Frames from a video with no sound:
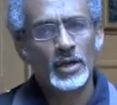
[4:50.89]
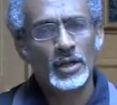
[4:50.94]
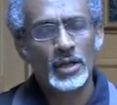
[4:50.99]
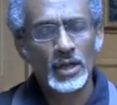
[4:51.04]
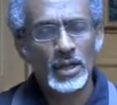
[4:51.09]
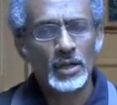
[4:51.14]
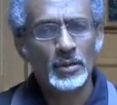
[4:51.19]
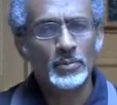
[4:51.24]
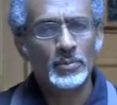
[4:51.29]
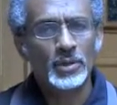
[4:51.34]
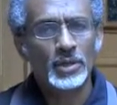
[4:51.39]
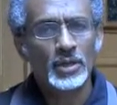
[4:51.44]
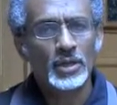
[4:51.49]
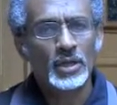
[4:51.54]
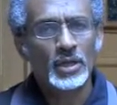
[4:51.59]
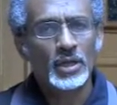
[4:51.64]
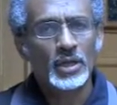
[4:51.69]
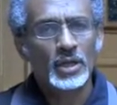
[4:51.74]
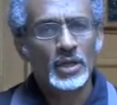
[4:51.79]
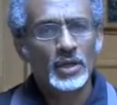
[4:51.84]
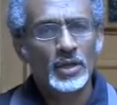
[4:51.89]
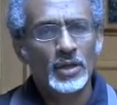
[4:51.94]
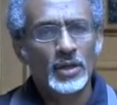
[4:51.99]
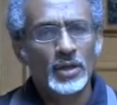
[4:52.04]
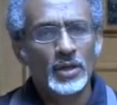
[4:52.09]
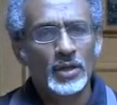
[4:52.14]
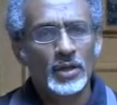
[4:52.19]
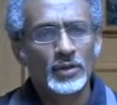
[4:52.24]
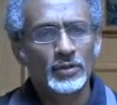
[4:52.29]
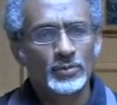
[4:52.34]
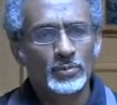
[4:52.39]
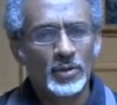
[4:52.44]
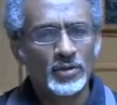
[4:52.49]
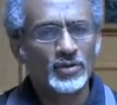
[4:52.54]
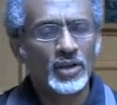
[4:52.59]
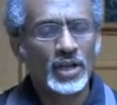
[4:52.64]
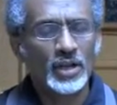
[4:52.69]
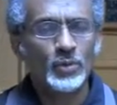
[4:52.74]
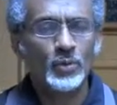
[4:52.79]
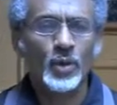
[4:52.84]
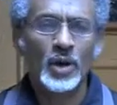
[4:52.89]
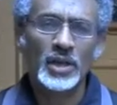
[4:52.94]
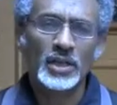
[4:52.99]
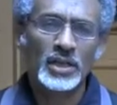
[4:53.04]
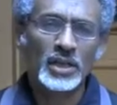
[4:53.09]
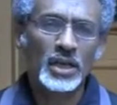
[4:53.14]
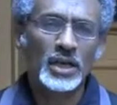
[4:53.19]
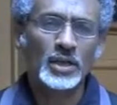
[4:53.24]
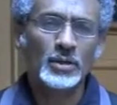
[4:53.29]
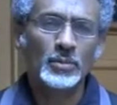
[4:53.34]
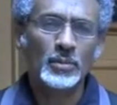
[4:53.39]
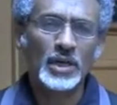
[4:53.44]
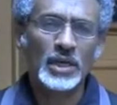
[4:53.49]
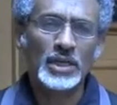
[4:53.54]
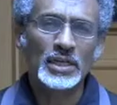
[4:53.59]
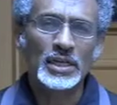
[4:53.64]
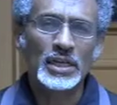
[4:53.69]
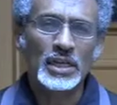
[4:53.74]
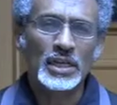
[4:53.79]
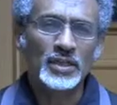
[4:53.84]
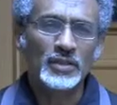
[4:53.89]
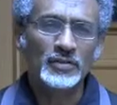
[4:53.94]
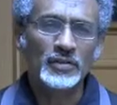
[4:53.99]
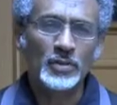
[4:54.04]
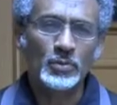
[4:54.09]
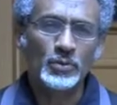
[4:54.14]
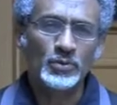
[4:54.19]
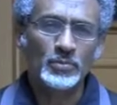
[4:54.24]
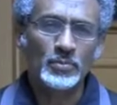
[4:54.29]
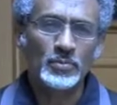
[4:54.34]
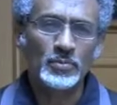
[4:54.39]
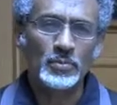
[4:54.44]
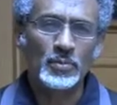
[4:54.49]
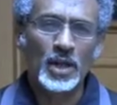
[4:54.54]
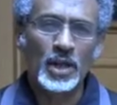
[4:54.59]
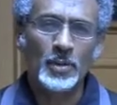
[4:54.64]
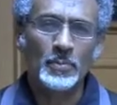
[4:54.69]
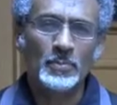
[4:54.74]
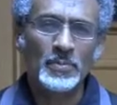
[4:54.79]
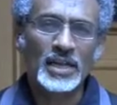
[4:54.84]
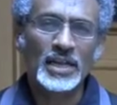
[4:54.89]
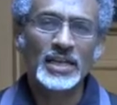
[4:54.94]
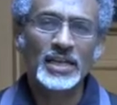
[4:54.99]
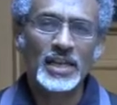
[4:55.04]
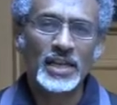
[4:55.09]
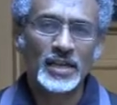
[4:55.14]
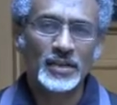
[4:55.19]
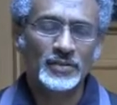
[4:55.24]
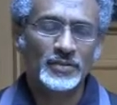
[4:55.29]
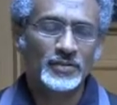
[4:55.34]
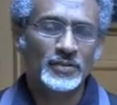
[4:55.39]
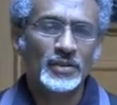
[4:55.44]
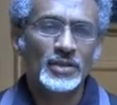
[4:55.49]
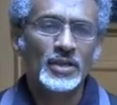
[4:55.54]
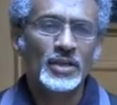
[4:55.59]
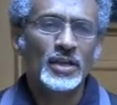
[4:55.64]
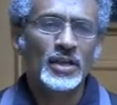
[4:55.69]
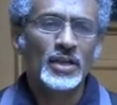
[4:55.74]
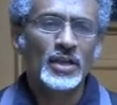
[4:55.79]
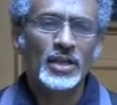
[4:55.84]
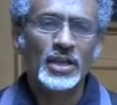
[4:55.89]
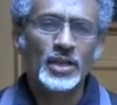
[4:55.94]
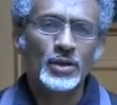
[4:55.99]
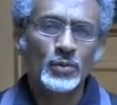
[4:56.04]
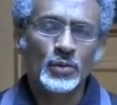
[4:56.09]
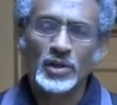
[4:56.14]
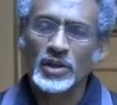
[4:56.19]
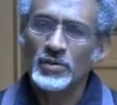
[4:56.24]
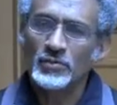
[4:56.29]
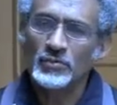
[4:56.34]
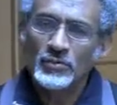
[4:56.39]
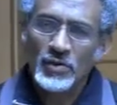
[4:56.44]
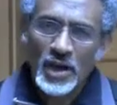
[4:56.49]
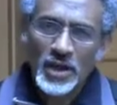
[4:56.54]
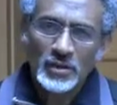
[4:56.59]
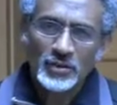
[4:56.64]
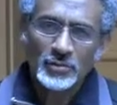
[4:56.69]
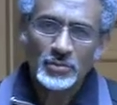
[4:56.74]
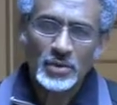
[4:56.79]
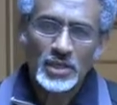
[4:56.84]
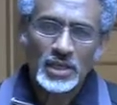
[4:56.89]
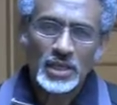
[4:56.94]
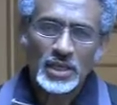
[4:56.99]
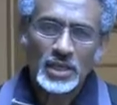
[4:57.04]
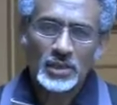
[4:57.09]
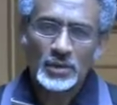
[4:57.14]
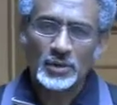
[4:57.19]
club, especially one young man, his name was Milkias, he would invite me.